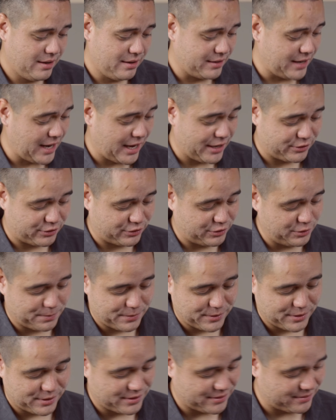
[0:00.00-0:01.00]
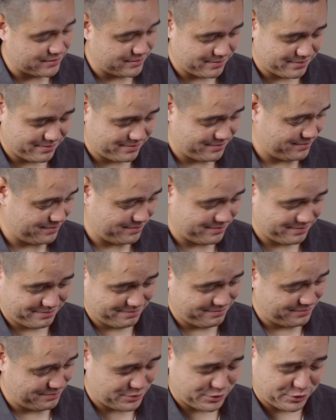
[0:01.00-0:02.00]
yeah, super
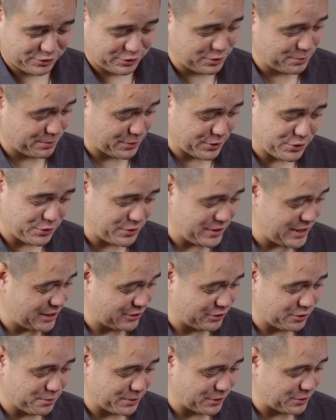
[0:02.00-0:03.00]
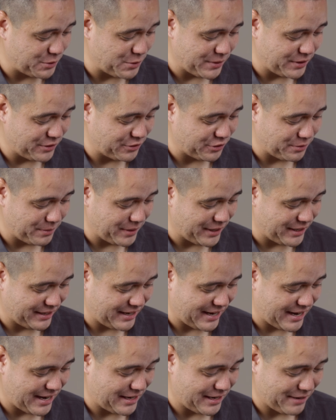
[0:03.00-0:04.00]
unique, super cool instrument.
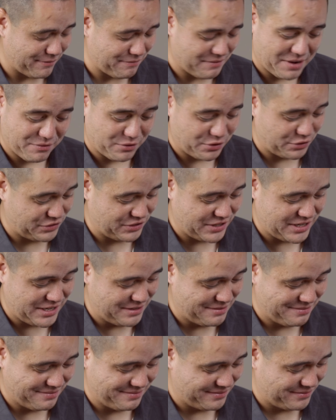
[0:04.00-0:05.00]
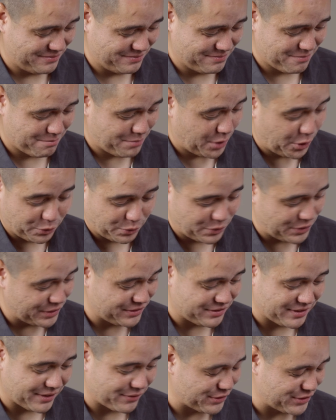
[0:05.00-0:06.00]
And I've never seen both
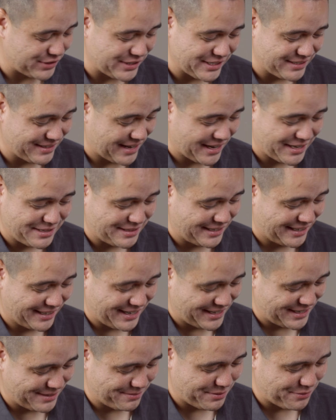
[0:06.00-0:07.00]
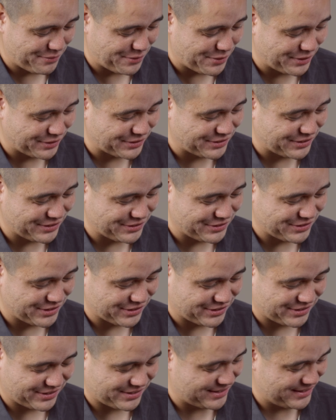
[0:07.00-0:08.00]
woods, never seen anything like it before. So
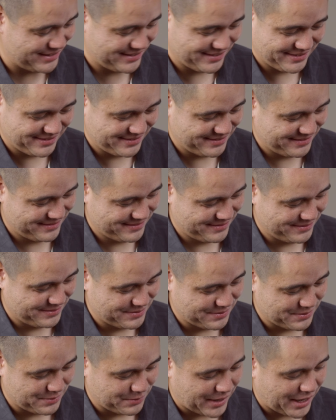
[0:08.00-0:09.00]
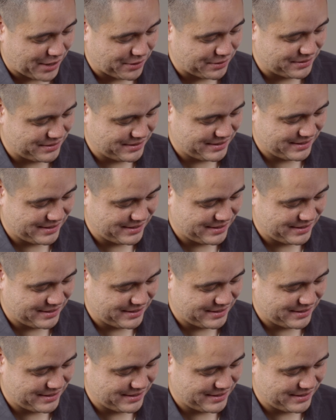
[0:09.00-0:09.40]
just, wow.